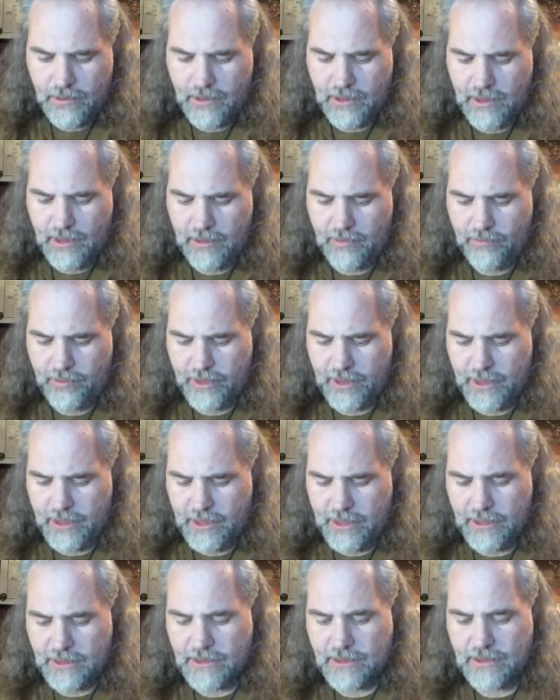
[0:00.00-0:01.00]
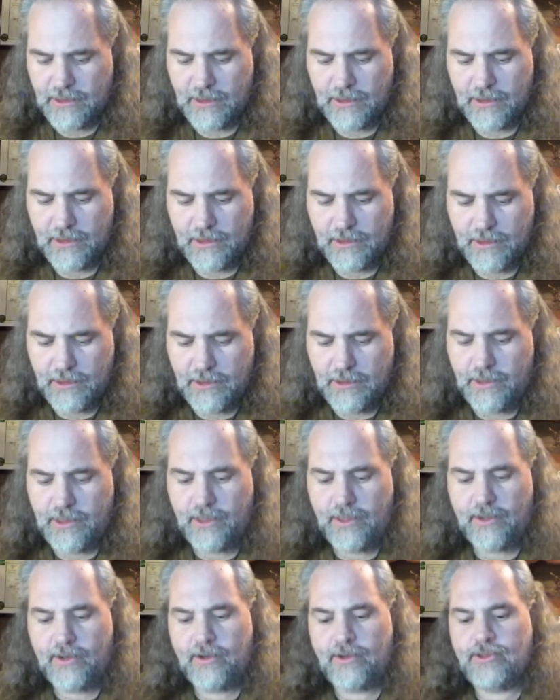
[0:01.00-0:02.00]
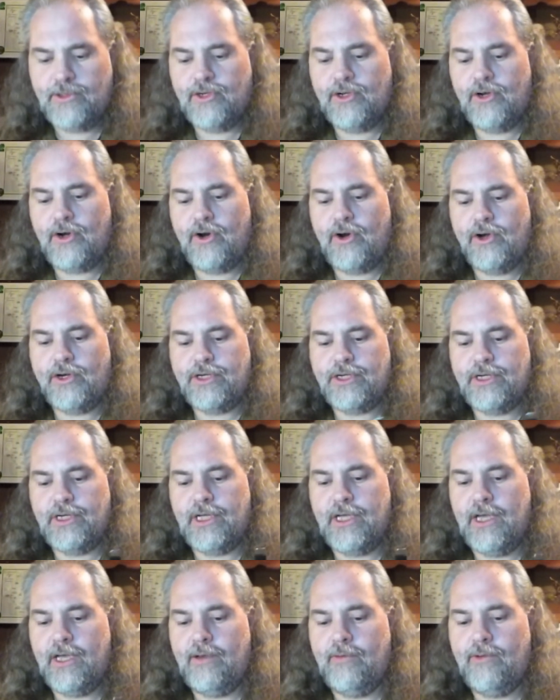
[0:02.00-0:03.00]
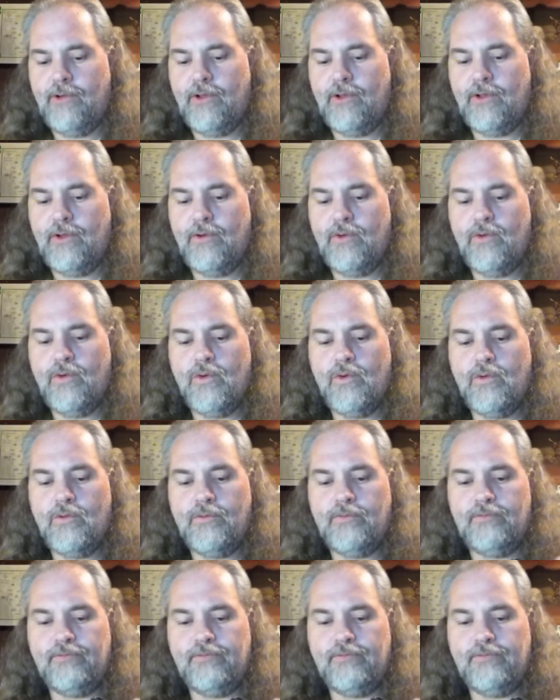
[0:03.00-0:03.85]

And then we got this here charging cable.